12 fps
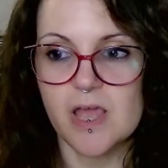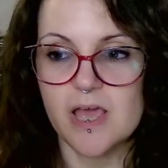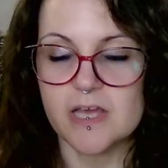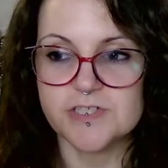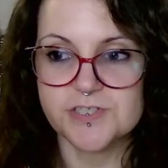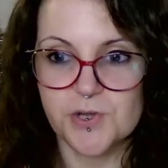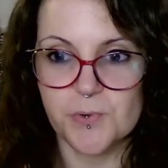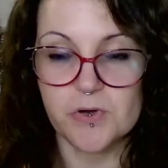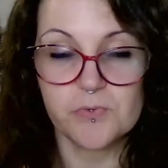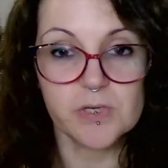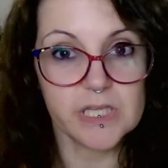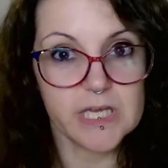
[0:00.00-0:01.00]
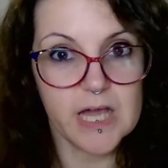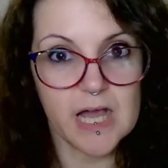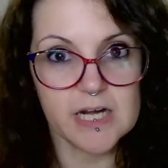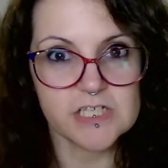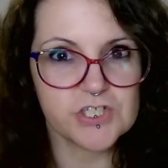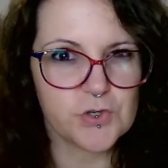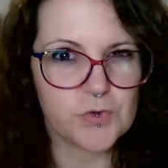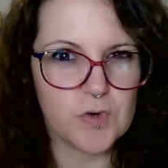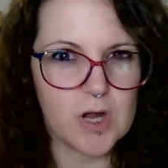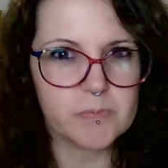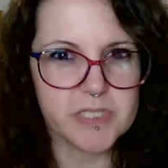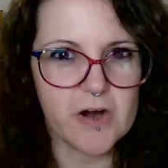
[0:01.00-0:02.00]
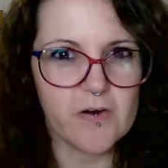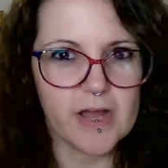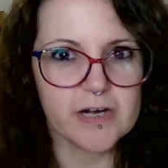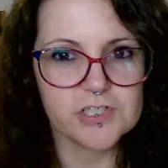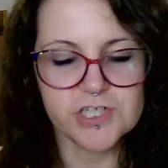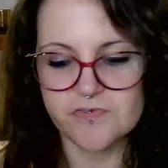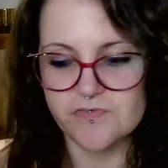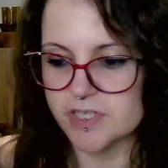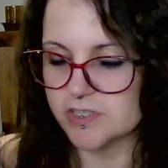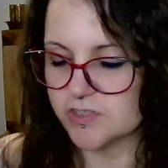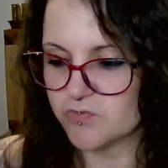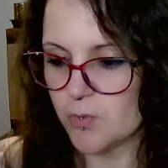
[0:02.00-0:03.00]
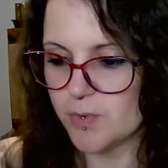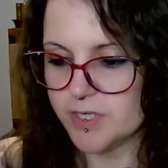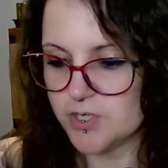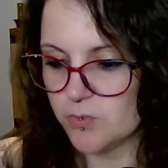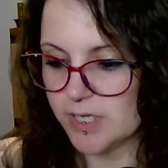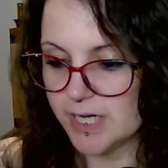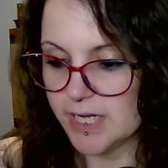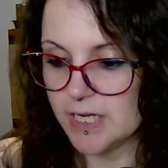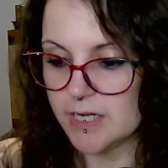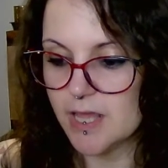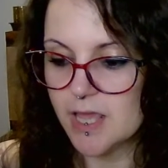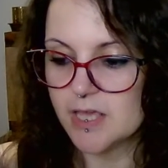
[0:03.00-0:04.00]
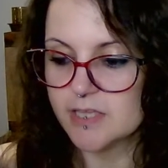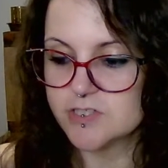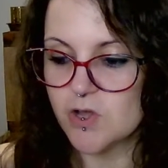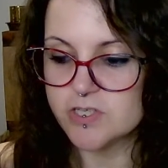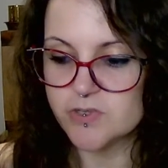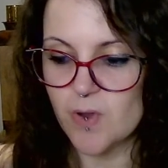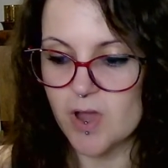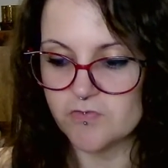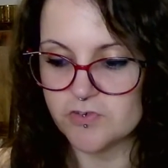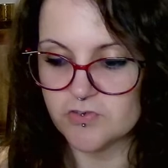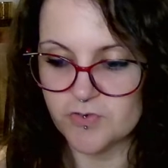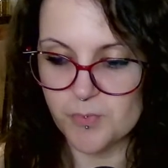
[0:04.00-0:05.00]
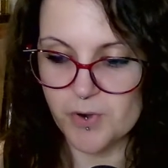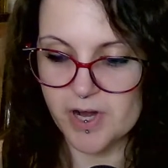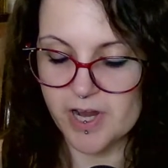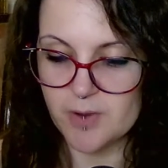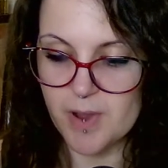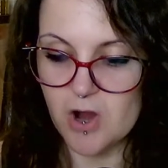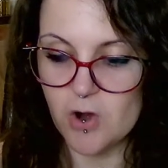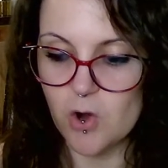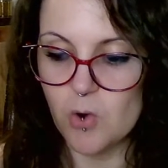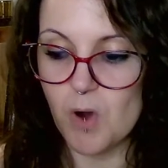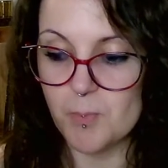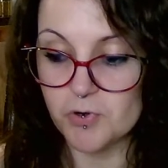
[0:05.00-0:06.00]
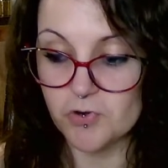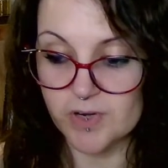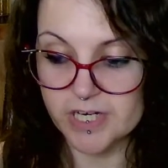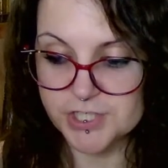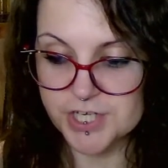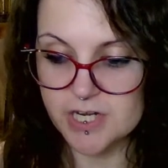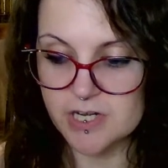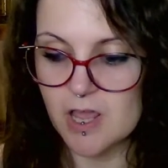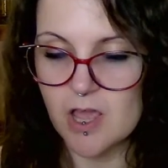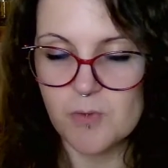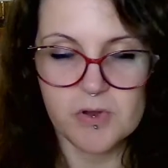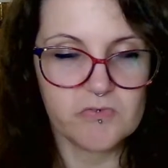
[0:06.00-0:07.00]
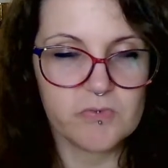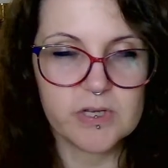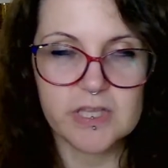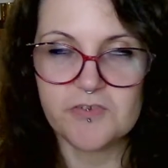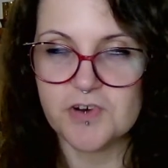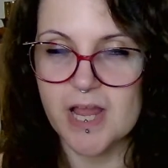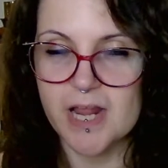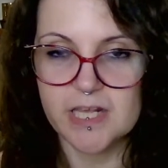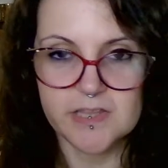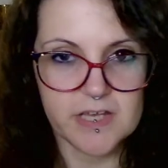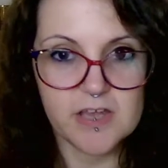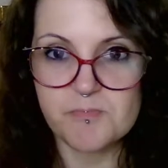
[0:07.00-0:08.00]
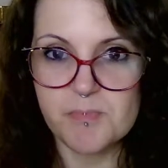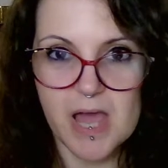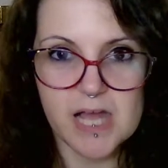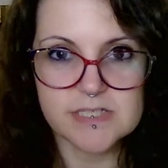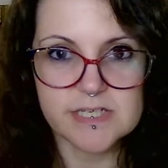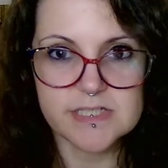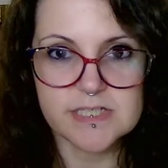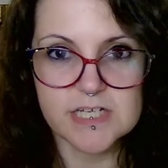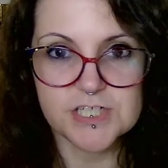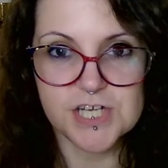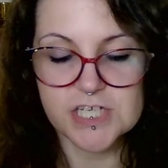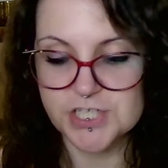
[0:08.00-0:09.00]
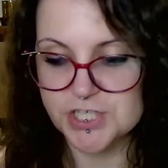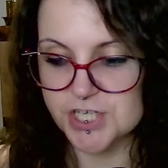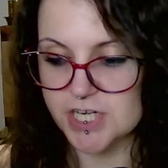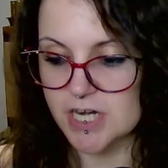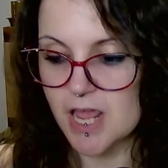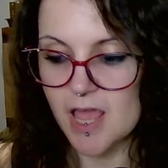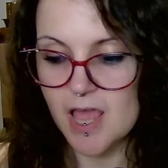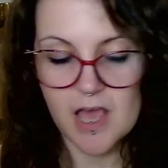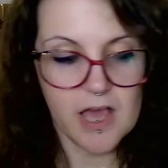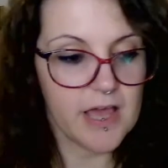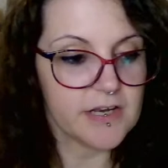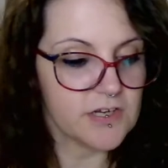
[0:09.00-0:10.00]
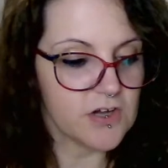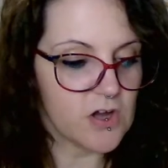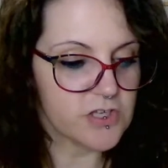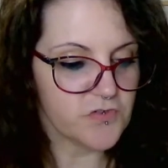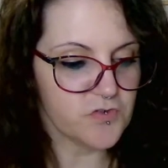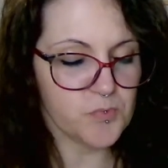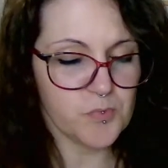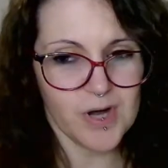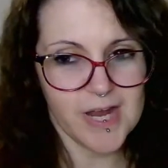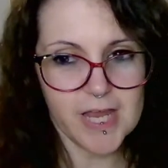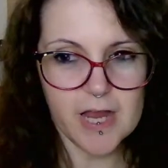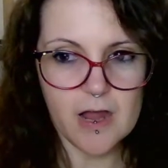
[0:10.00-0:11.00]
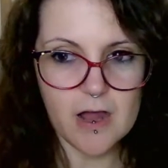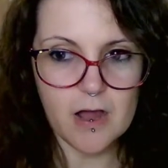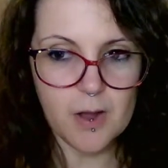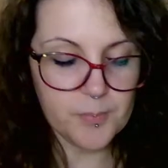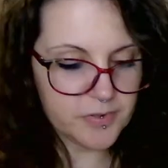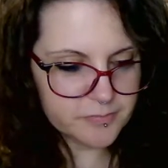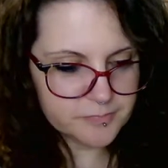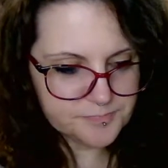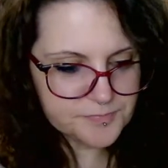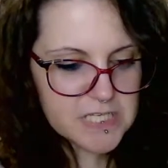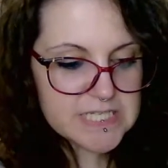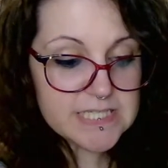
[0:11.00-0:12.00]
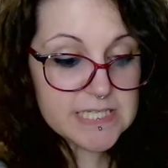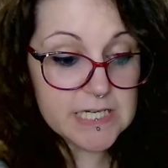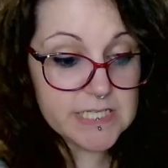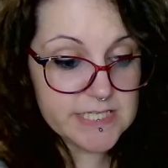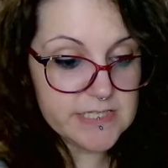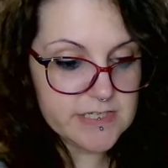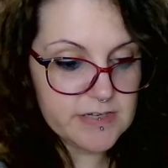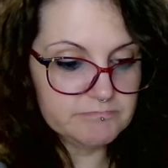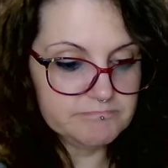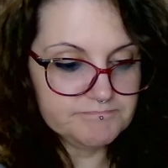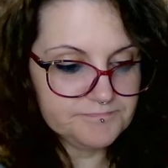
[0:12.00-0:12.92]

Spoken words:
And so it really kind of scrubs our energy field of what we don't need. It's also helpful for bringing about cooperation, but really for anything impacting digestion, and also for breaking up cynicism.